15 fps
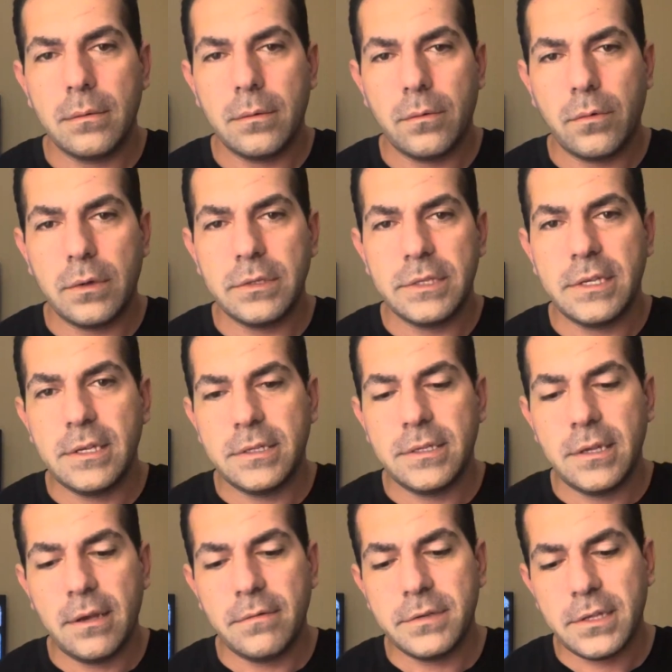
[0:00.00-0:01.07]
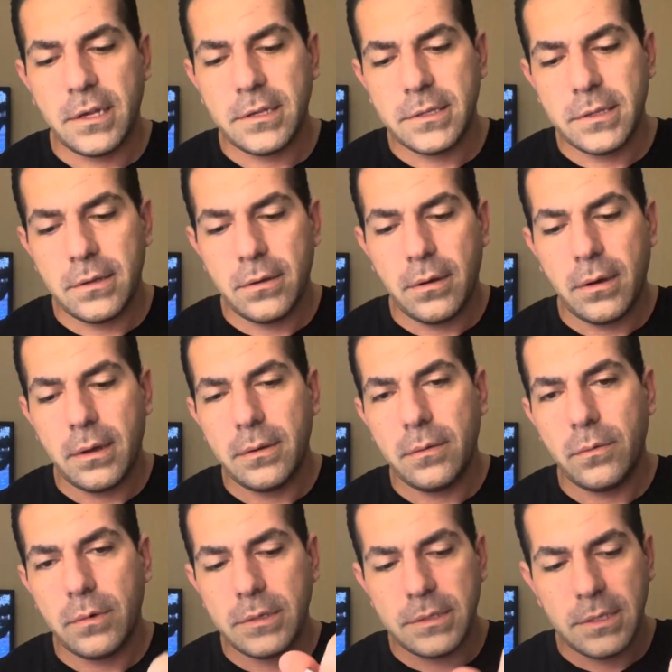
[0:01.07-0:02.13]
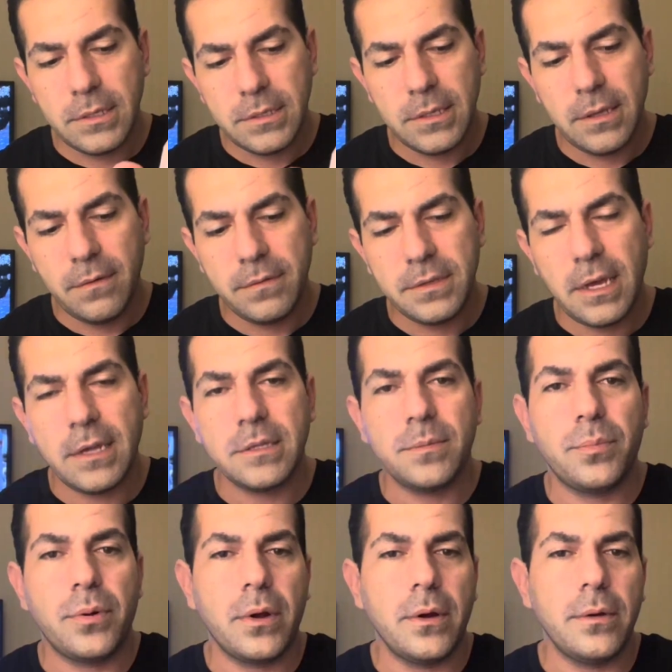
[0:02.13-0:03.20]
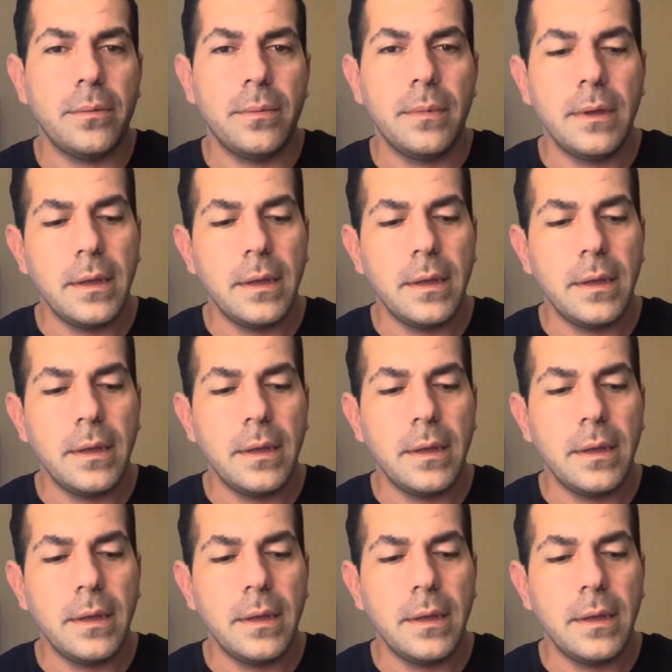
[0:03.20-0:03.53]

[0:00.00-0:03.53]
1 cc of Sustanon, 1 cc of test prop,